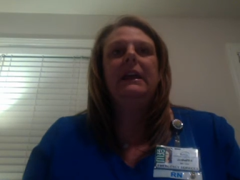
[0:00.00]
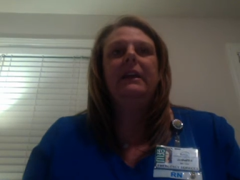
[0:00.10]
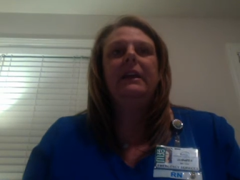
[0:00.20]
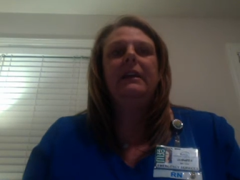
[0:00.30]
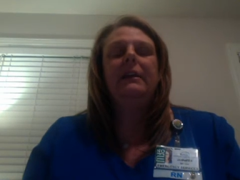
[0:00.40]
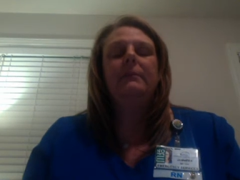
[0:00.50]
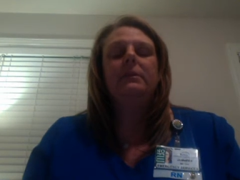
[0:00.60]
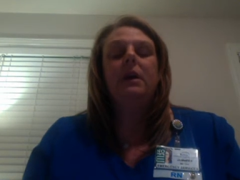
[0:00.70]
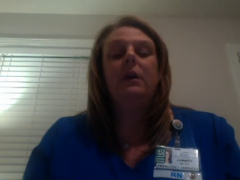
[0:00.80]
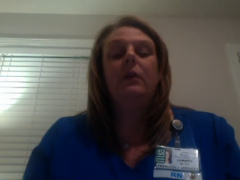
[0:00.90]
them
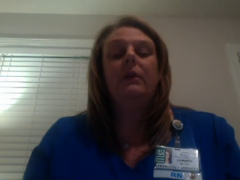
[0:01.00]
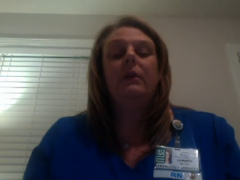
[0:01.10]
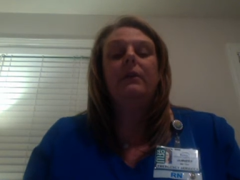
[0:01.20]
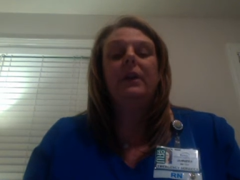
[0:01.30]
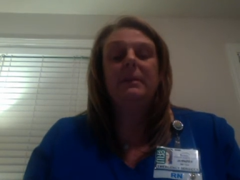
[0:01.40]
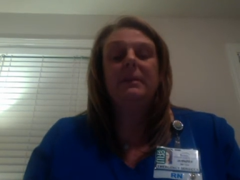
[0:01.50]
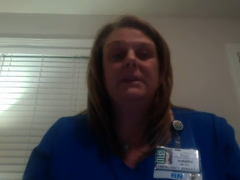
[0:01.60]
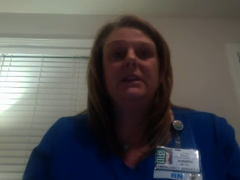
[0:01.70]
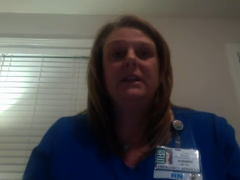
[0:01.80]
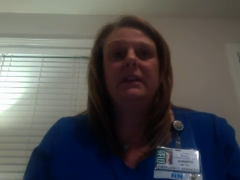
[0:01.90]
longer for EMS
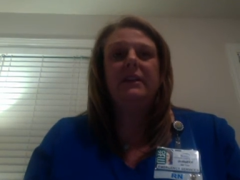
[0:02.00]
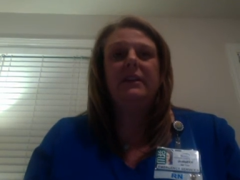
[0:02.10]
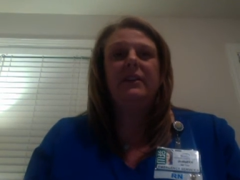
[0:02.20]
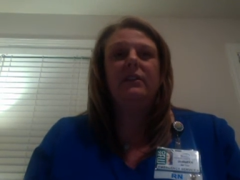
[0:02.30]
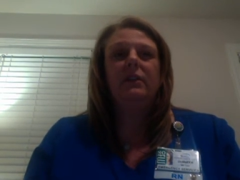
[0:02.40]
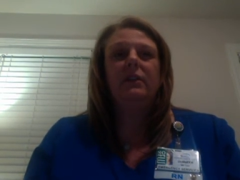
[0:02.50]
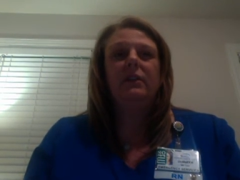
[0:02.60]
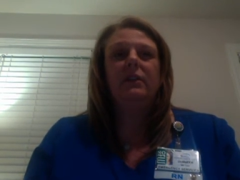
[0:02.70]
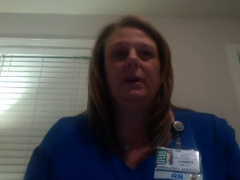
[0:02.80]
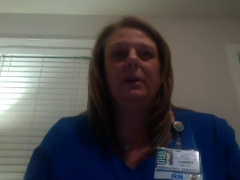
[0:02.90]
to get there, load
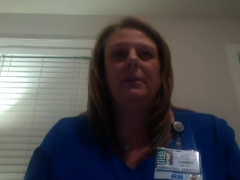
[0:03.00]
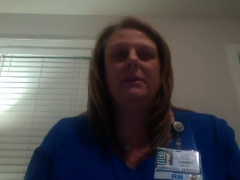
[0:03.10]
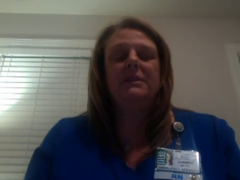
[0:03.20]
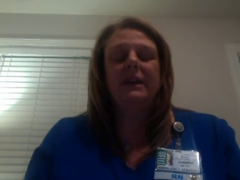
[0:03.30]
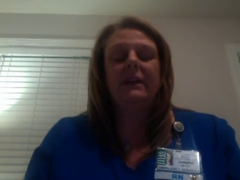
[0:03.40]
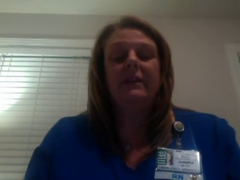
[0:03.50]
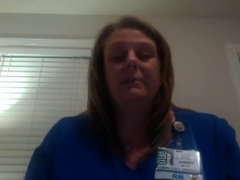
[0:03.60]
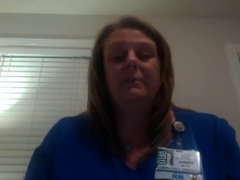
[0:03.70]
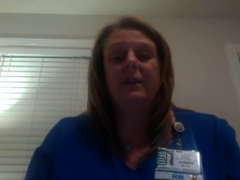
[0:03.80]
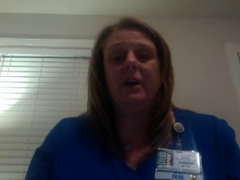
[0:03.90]
them up, and take them
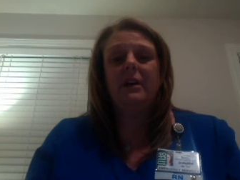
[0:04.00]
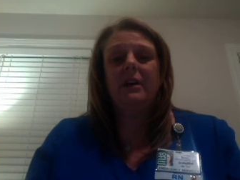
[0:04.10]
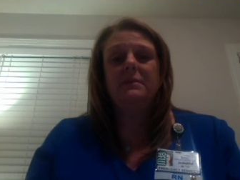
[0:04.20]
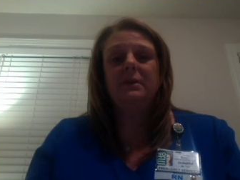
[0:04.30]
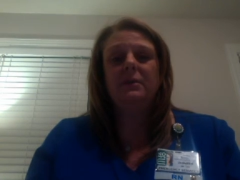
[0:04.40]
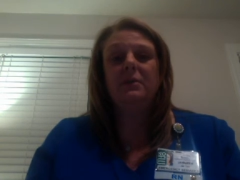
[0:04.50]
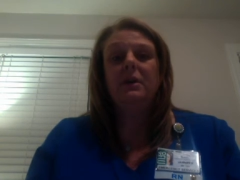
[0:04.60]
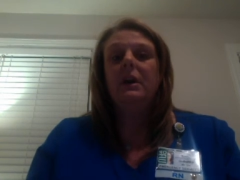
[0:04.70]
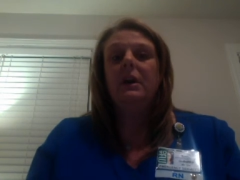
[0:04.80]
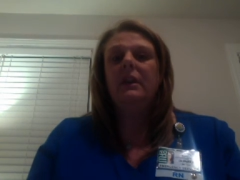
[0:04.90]
to the hospital
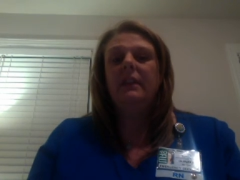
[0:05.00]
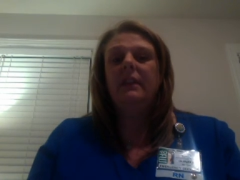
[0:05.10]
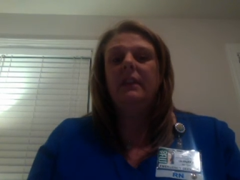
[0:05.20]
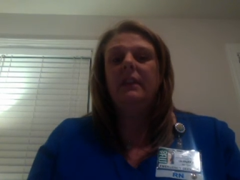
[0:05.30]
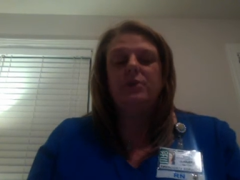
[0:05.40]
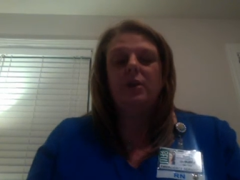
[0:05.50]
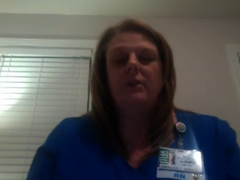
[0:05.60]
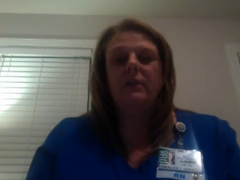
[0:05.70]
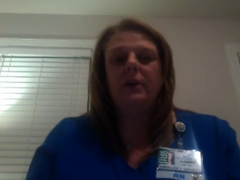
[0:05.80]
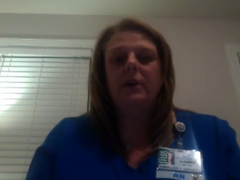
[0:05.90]
than if they drove
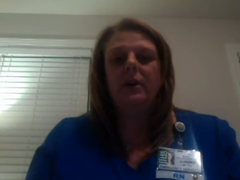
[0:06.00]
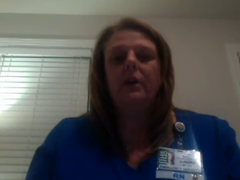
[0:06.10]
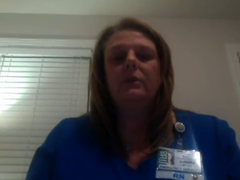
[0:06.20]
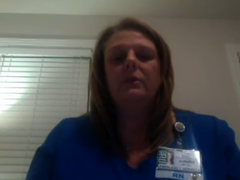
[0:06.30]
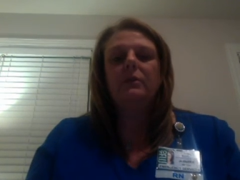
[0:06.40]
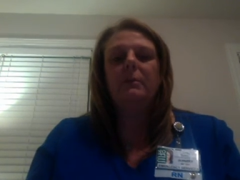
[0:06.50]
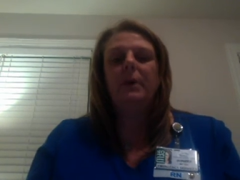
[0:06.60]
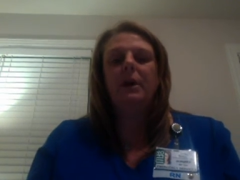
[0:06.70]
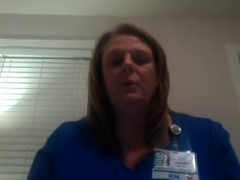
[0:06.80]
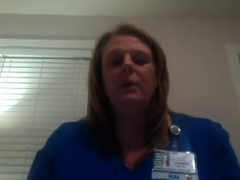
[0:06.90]
on their own.
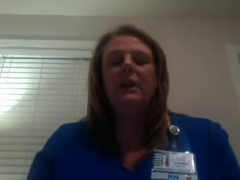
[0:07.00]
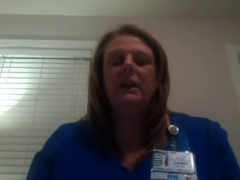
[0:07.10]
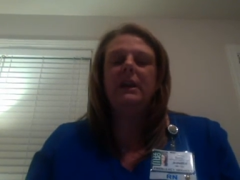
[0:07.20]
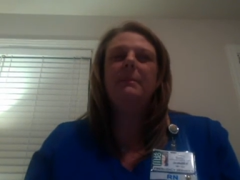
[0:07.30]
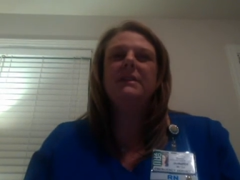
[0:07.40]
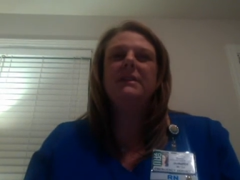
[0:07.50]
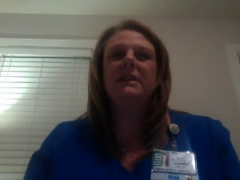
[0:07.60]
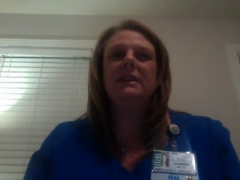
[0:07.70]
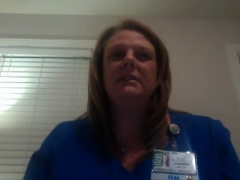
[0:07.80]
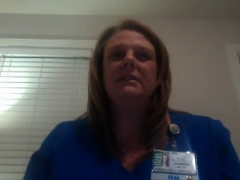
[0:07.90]
But when EMS
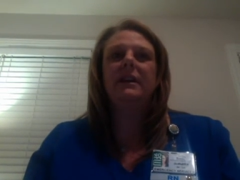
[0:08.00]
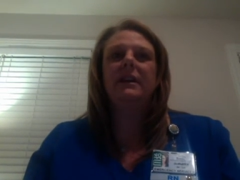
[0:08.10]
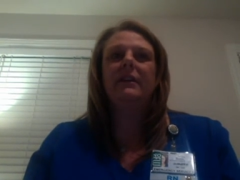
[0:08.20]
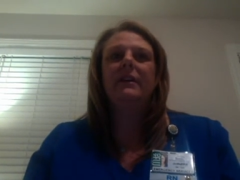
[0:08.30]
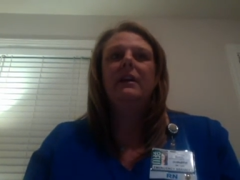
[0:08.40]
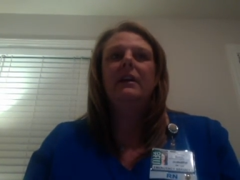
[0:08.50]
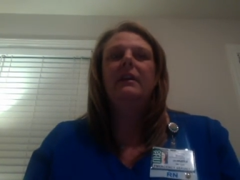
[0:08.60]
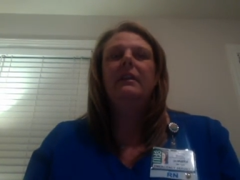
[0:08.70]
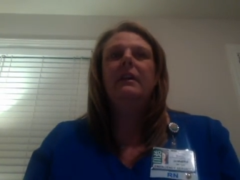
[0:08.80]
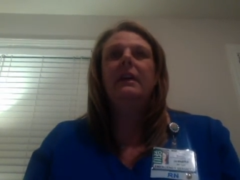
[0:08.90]
gets there, they